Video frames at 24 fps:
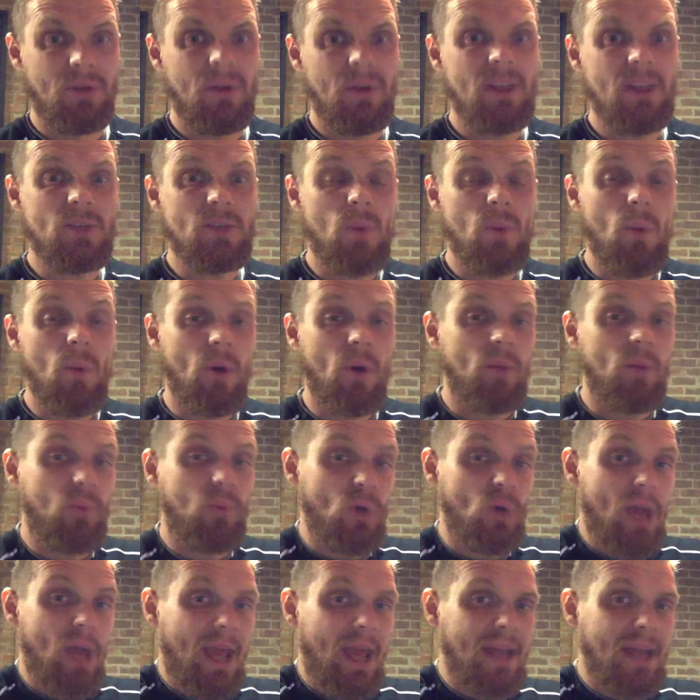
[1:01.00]
is we want to put
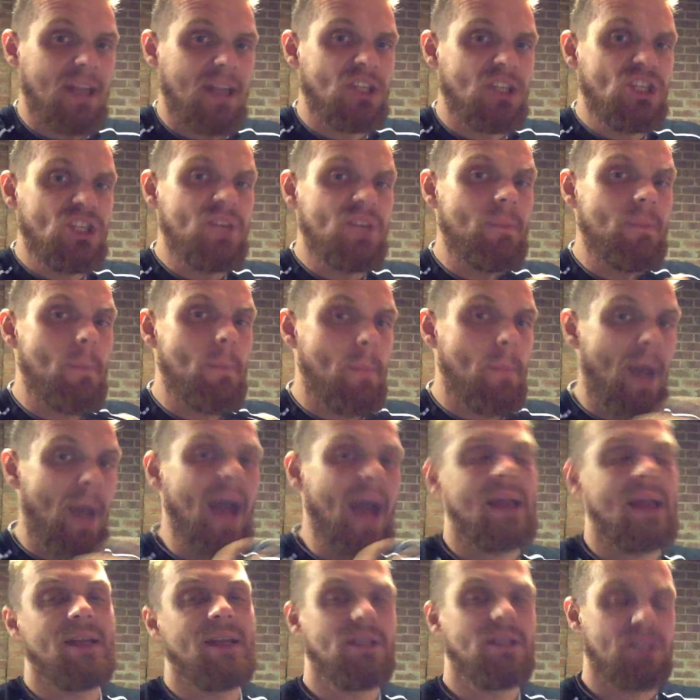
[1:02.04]
energy back
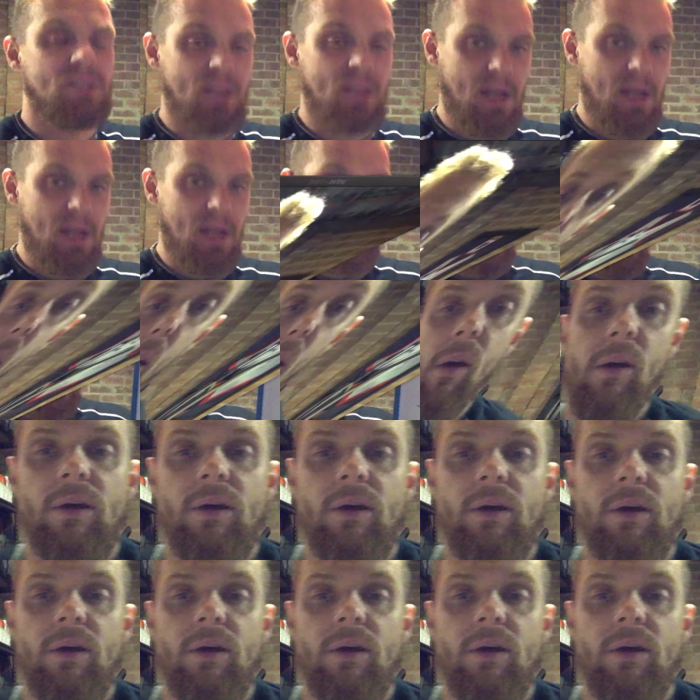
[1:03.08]
into that equation.